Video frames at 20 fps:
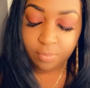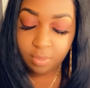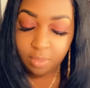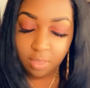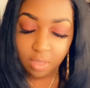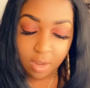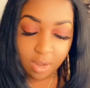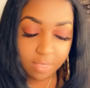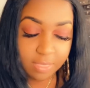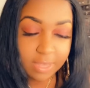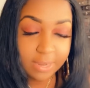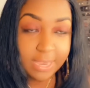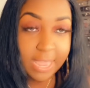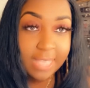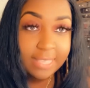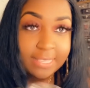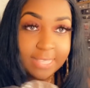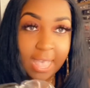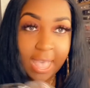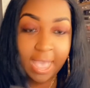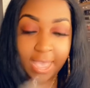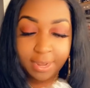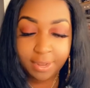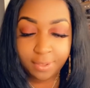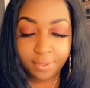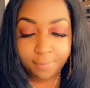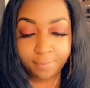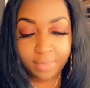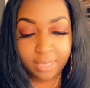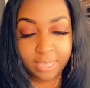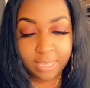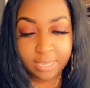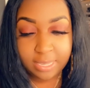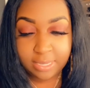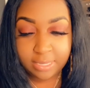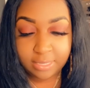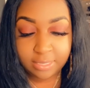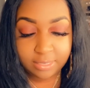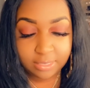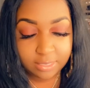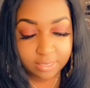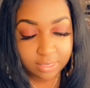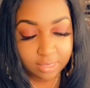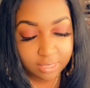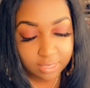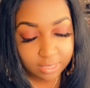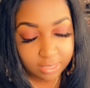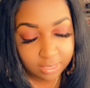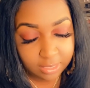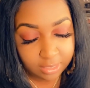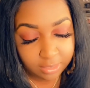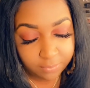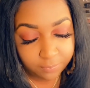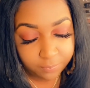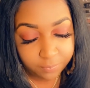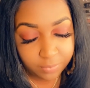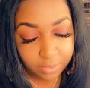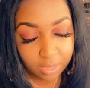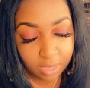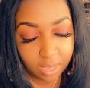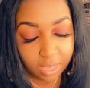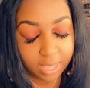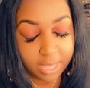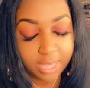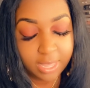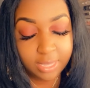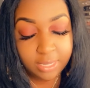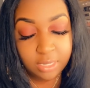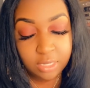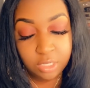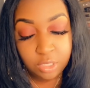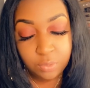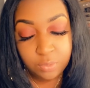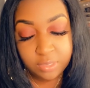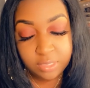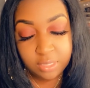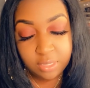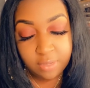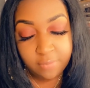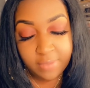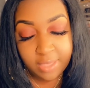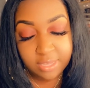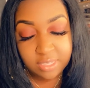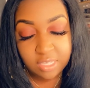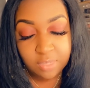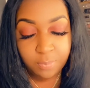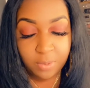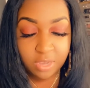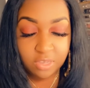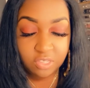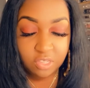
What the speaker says: The next item is the inclusive espresso